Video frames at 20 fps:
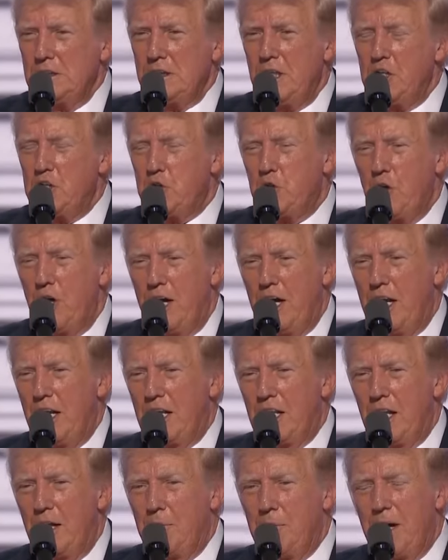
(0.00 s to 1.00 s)
He's
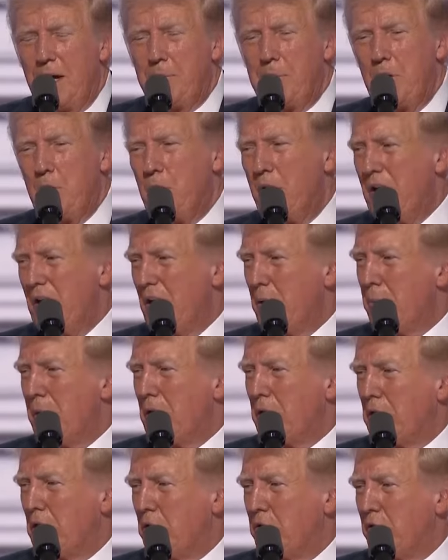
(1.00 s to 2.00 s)
training them. And I've been reading
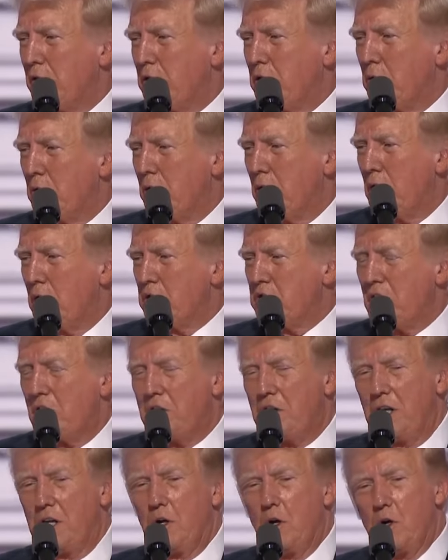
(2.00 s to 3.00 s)
about this for two years. I
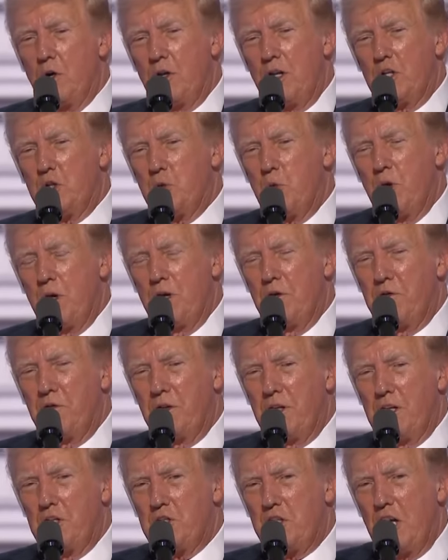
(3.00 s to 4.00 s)
think, oh, that's
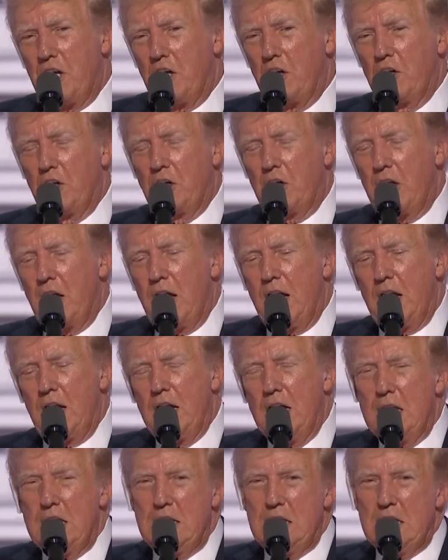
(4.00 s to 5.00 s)
wonderful. Let's take a look at it.